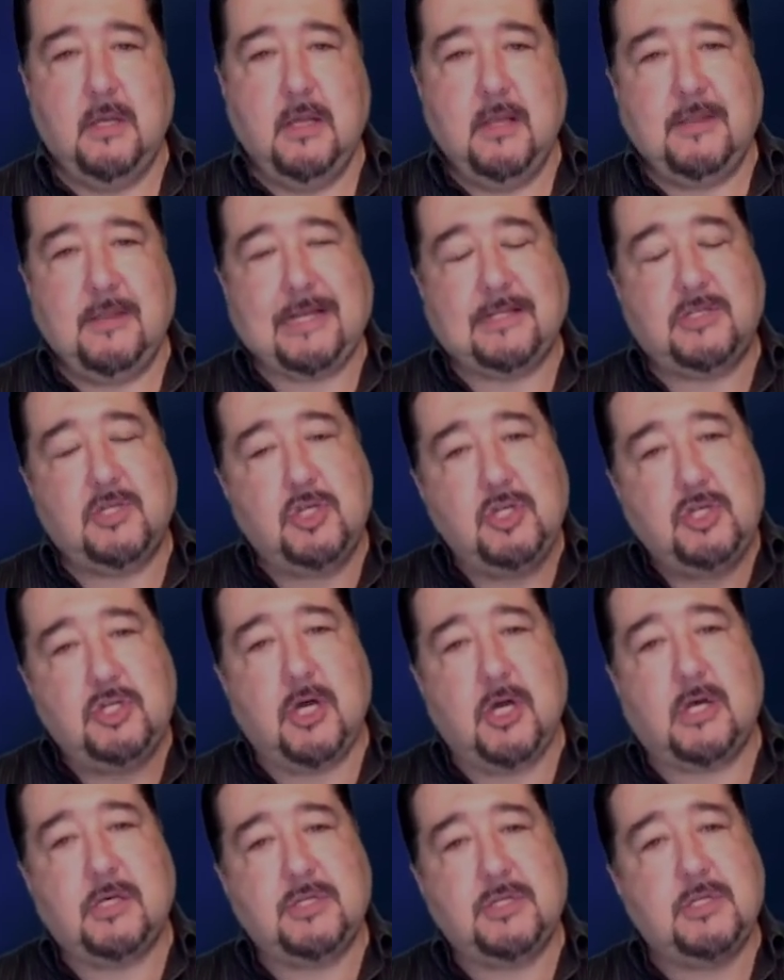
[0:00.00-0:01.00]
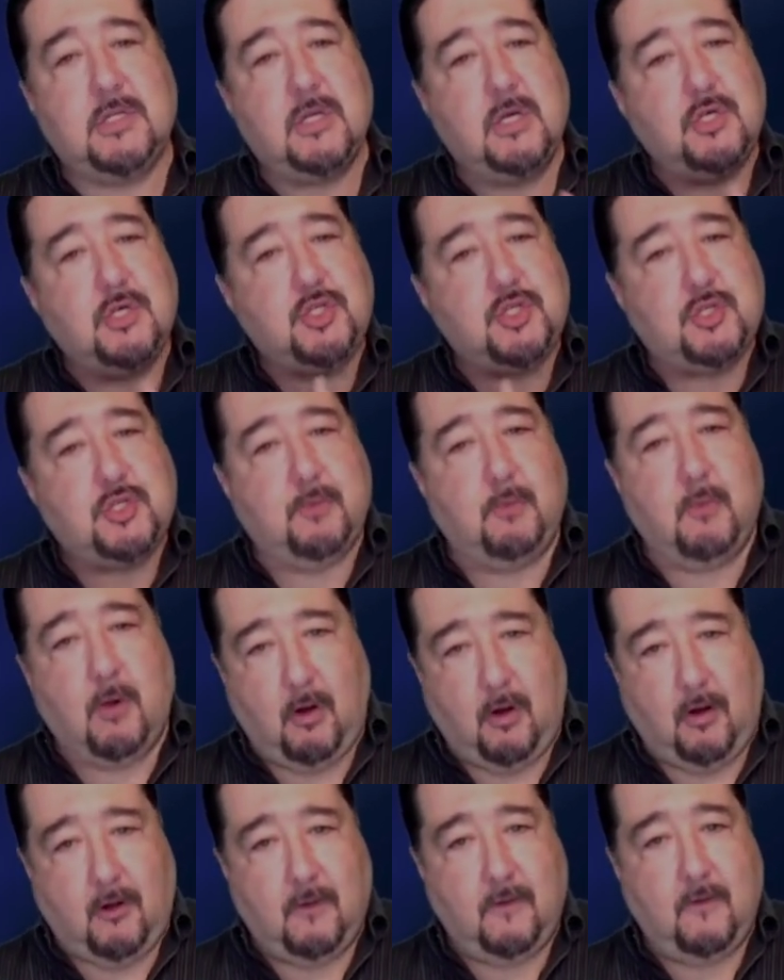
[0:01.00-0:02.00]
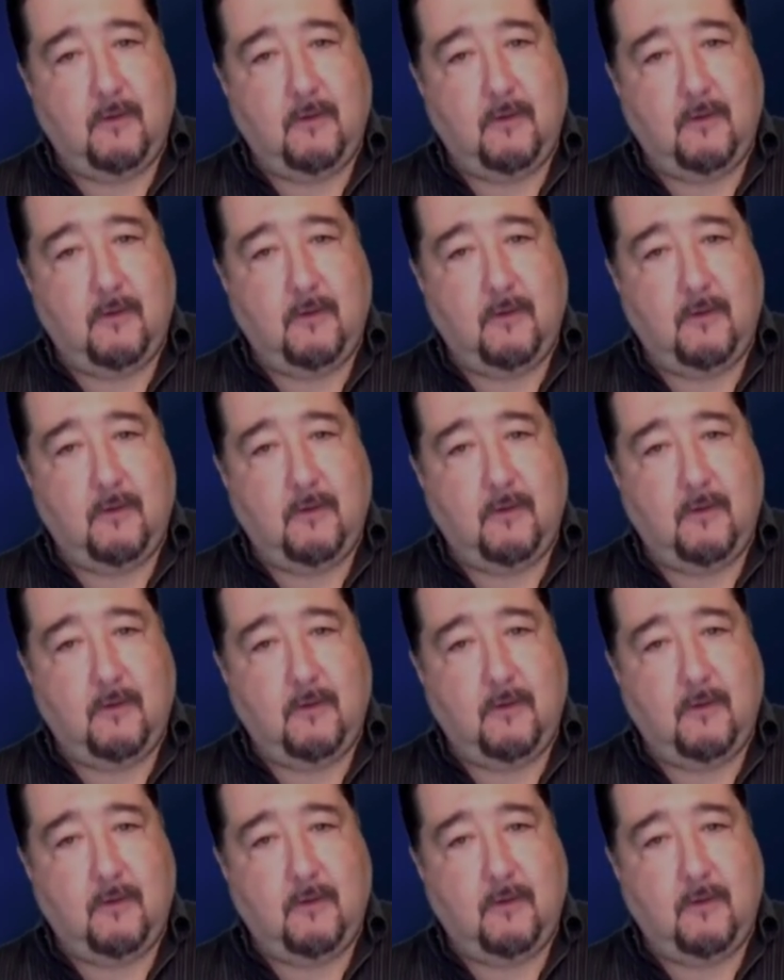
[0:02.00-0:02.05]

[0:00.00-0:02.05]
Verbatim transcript: That's just smart.